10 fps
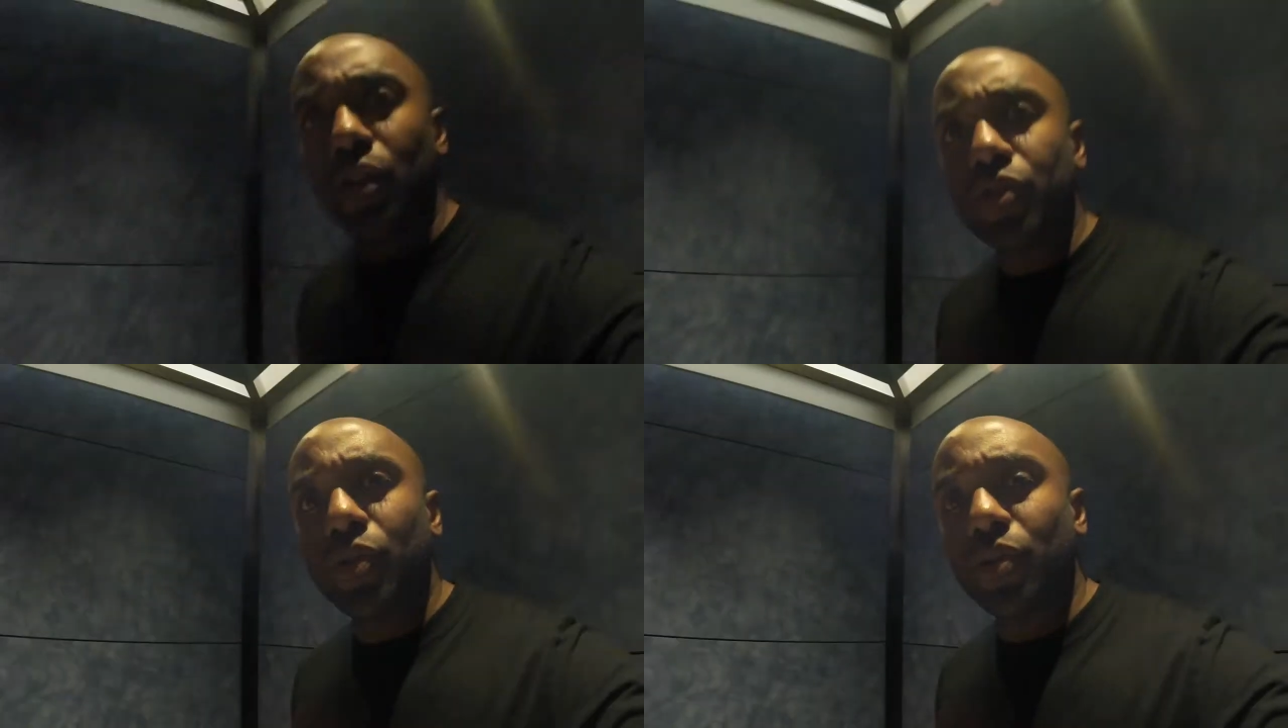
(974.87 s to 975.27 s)

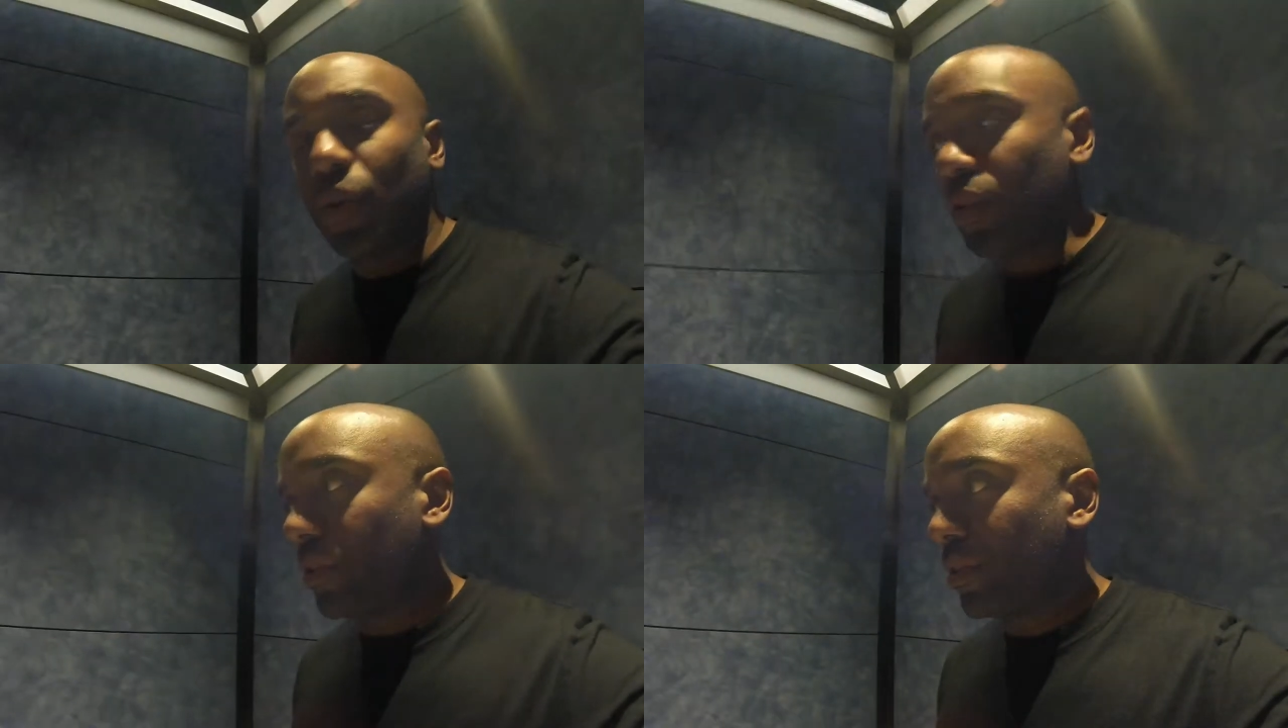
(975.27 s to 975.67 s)
also
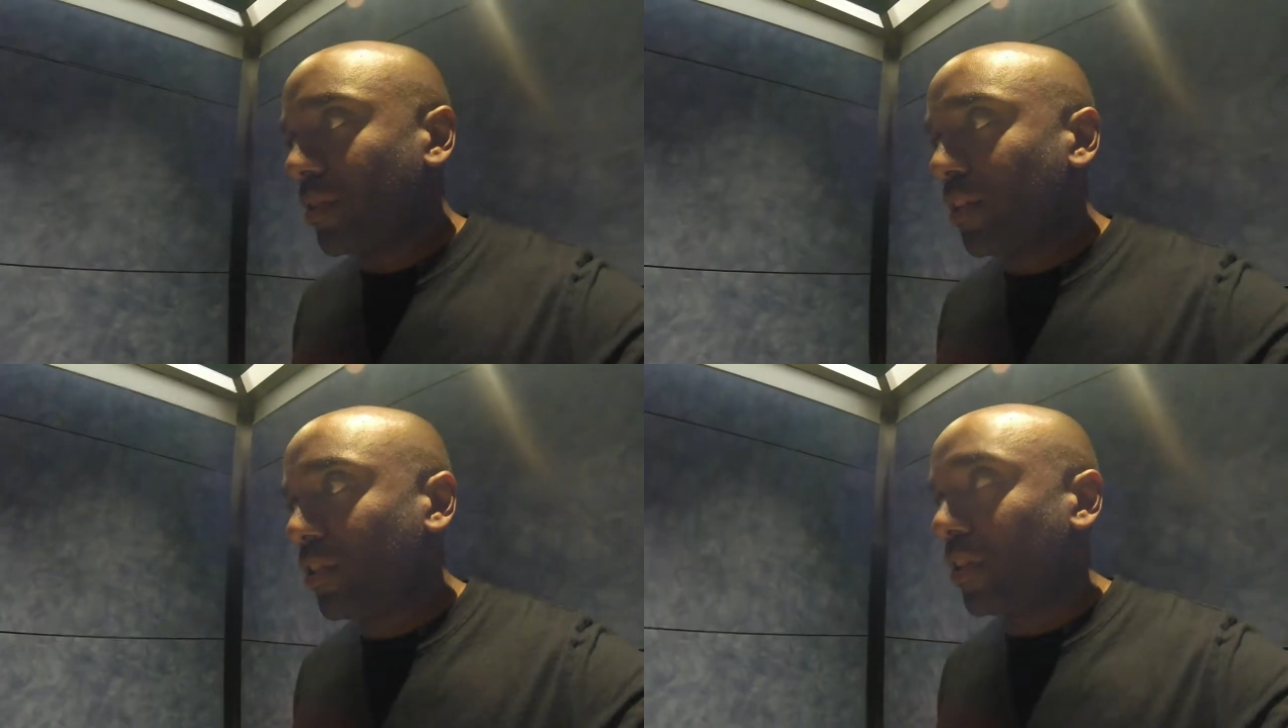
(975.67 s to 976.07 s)

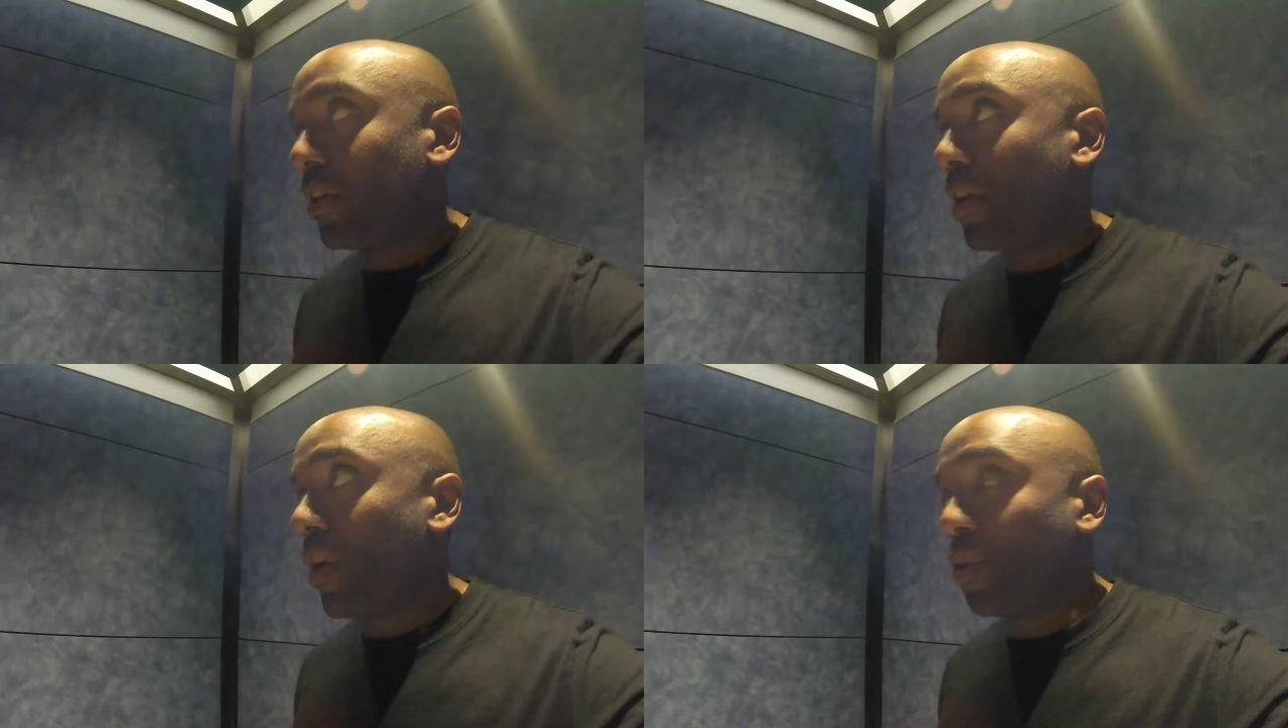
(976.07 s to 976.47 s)
noticed this
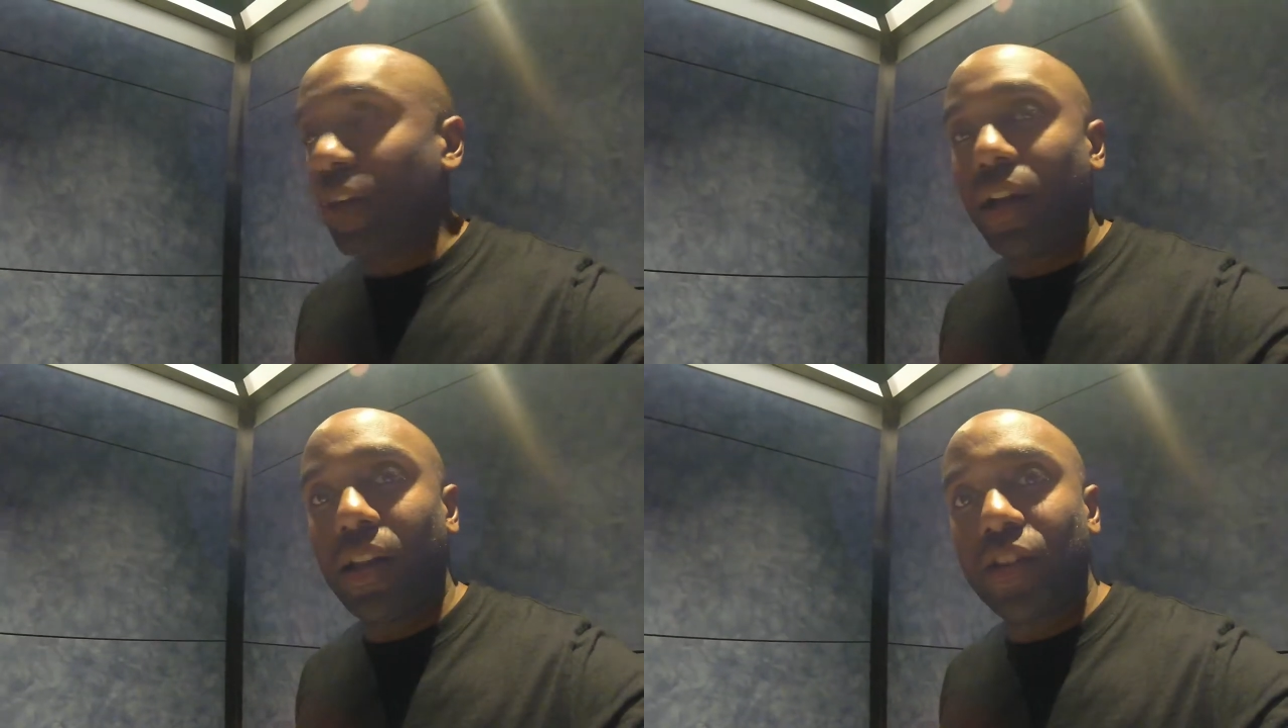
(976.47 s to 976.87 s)

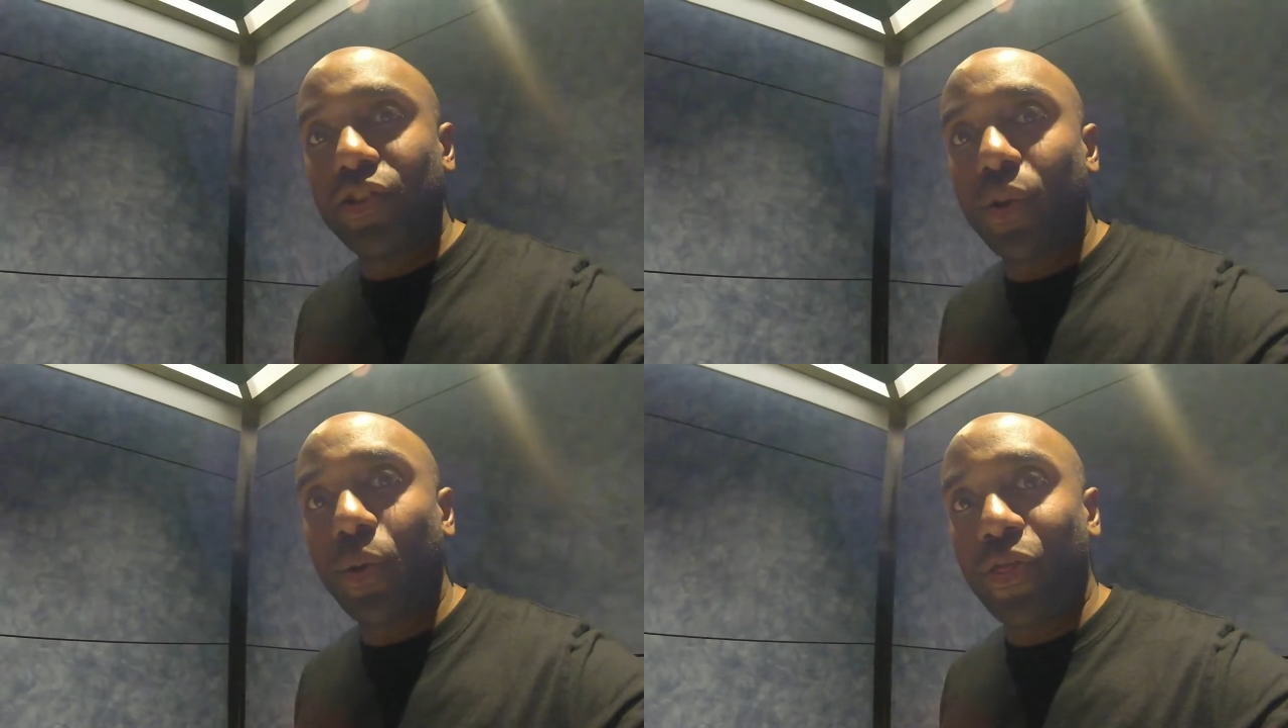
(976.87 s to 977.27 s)
hotel
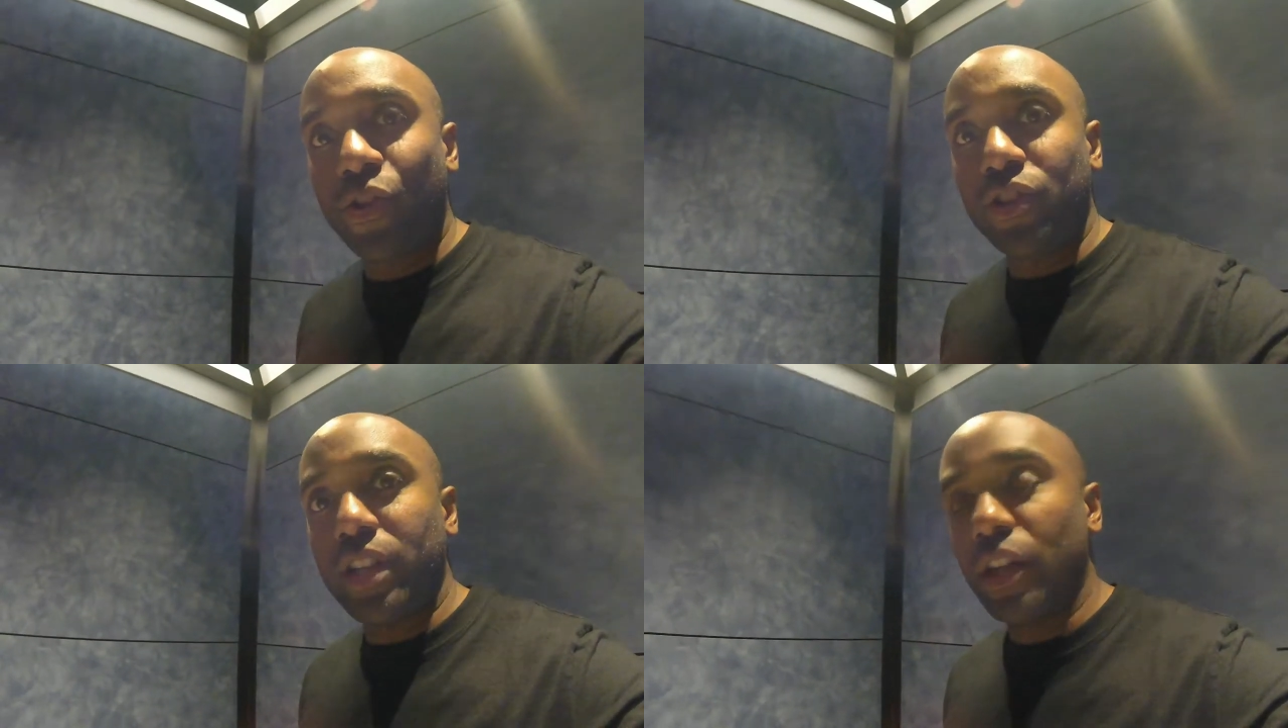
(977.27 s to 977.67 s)
has no
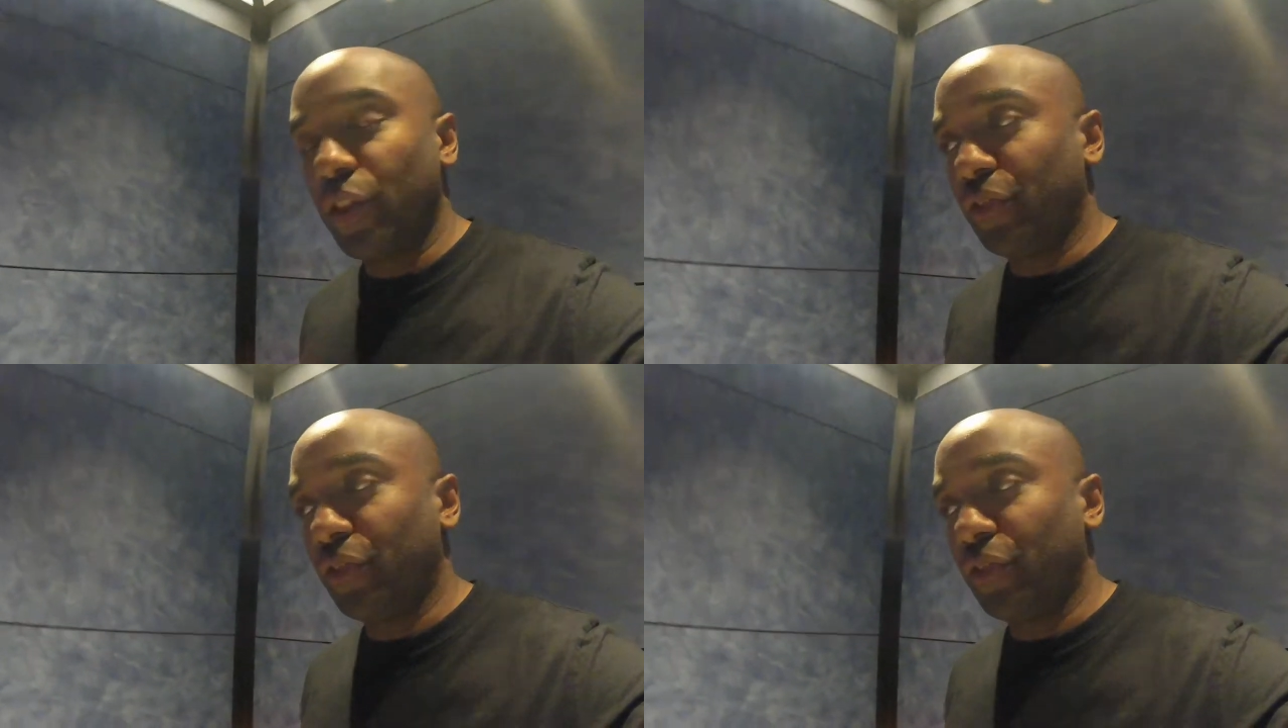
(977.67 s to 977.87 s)
13th